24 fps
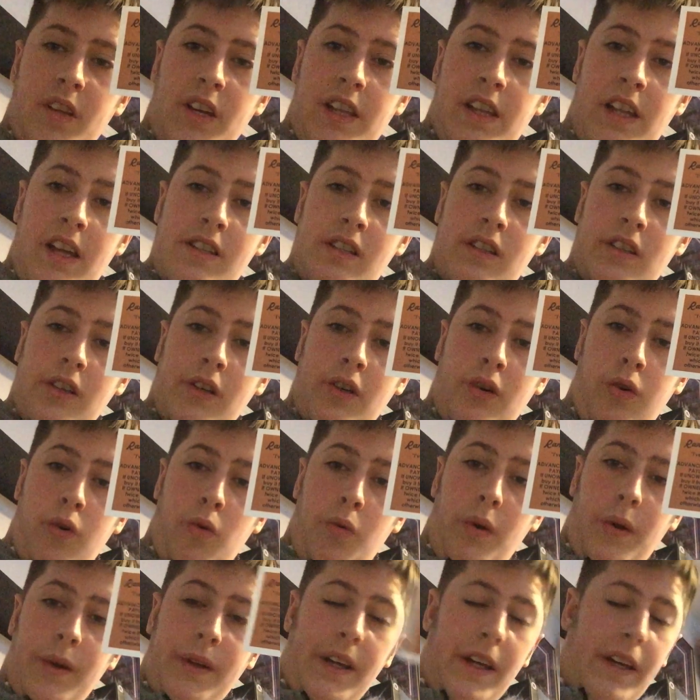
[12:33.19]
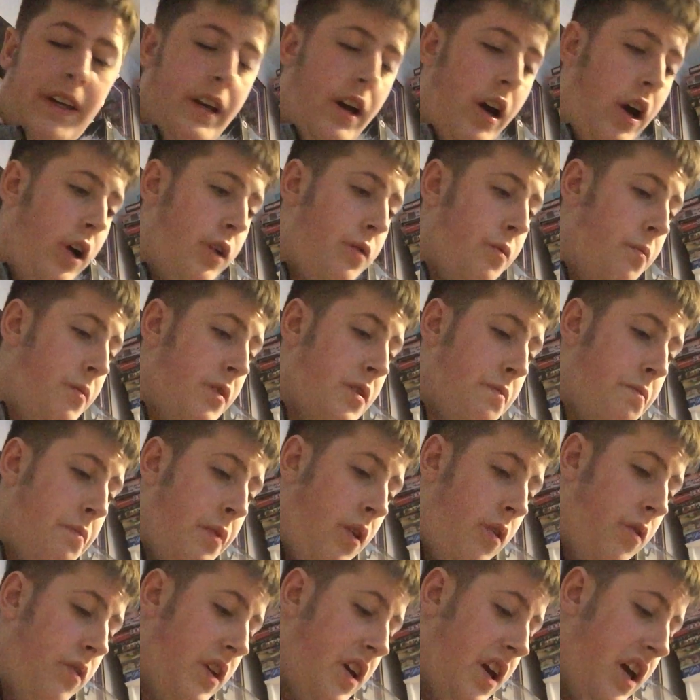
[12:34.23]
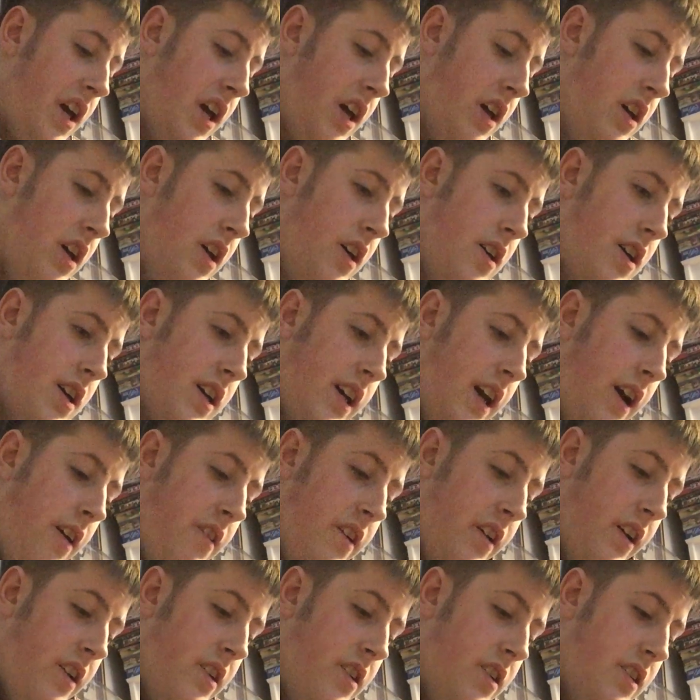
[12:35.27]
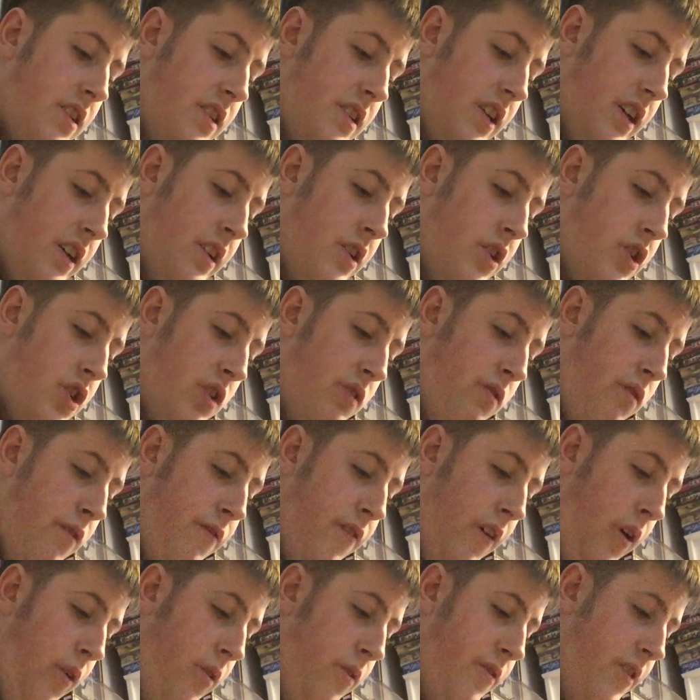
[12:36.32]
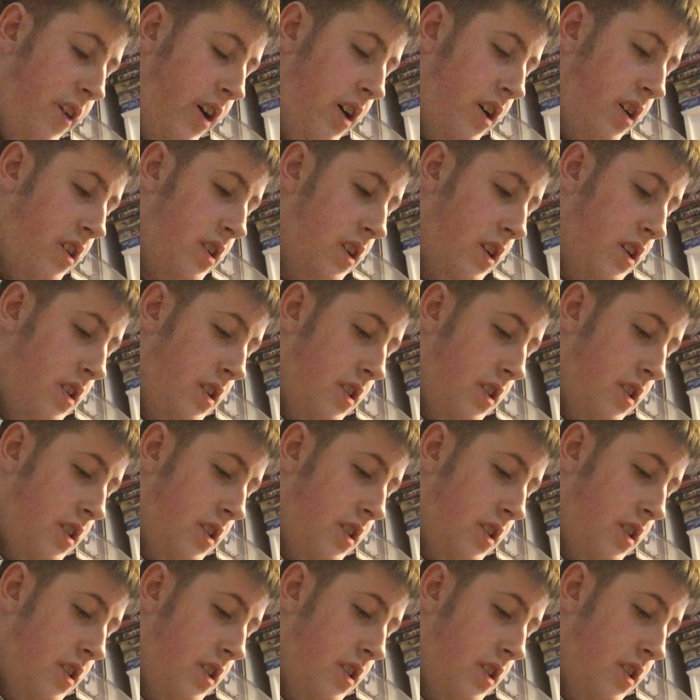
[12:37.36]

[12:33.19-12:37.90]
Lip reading: That's a cool looking card with Miss Polly carrying her signature revolver.